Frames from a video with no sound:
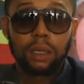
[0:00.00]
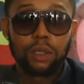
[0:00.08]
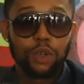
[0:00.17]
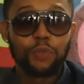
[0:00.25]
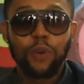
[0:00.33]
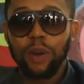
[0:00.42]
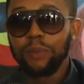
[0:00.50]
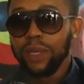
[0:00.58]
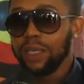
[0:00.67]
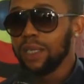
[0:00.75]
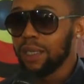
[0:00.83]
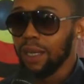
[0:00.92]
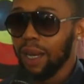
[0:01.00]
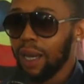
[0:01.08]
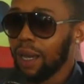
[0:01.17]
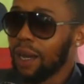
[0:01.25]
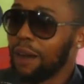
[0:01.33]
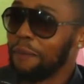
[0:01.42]
good publicity,
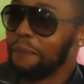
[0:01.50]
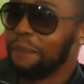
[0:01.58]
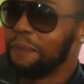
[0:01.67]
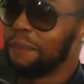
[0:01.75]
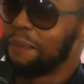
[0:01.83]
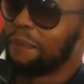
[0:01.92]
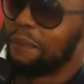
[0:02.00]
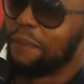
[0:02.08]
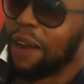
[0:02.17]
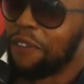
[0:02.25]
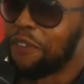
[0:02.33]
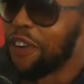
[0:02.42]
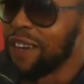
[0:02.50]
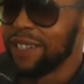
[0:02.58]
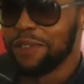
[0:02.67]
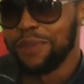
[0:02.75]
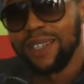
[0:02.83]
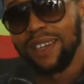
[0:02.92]
my
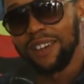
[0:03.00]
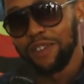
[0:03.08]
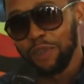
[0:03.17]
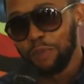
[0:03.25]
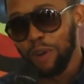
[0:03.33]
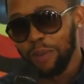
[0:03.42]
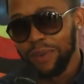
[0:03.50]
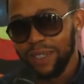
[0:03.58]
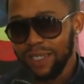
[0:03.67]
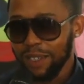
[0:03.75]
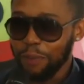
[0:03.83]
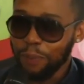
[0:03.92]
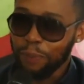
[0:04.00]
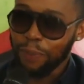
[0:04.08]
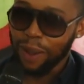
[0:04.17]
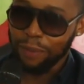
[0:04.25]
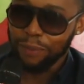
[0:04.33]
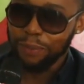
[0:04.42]
friends will say good publicity,
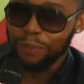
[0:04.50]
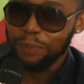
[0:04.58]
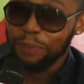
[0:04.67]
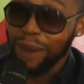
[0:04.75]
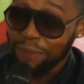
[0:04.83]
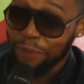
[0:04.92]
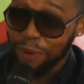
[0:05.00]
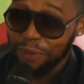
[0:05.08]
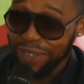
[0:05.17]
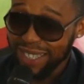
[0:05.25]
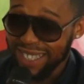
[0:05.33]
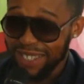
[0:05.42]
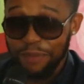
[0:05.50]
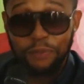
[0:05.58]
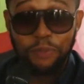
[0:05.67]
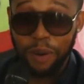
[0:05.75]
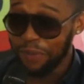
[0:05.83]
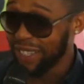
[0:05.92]
bad publicity,
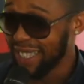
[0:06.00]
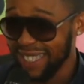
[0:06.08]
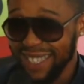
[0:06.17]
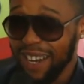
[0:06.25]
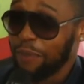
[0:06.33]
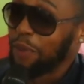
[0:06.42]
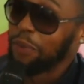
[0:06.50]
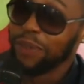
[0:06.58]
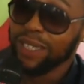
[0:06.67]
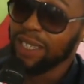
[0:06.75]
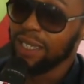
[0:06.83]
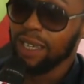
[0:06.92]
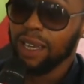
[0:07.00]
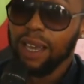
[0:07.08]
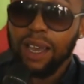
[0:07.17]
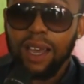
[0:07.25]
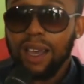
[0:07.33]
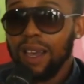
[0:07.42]
publicity, not publicity.
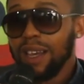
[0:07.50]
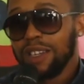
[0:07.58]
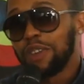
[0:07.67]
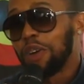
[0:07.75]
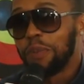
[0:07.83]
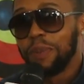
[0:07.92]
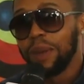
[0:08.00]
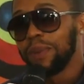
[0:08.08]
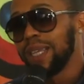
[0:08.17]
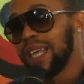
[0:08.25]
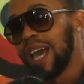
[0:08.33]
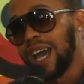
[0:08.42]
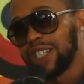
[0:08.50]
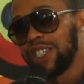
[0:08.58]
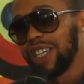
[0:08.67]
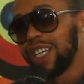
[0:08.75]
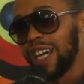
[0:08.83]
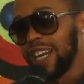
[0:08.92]
So maybe they're
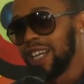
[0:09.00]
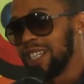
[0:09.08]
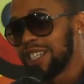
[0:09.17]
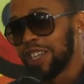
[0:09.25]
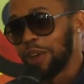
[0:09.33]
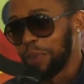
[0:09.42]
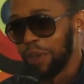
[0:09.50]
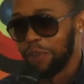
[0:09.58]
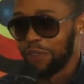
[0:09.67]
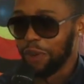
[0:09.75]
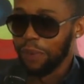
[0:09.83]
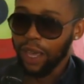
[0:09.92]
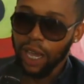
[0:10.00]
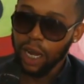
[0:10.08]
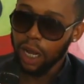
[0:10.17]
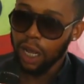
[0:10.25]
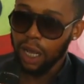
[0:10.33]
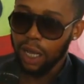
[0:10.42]
actually gaining something from
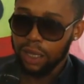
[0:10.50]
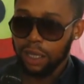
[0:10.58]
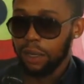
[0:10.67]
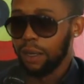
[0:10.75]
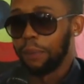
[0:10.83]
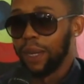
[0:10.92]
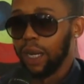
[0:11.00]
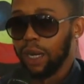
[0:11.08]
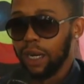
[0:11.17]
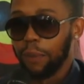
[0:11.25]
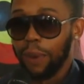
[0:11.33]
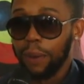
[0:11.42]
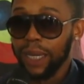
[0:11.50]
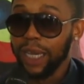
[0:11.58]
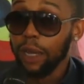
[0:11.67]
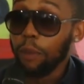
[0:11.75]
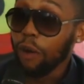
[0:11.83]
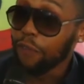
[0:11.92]
that. They might
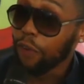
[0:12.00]
gain more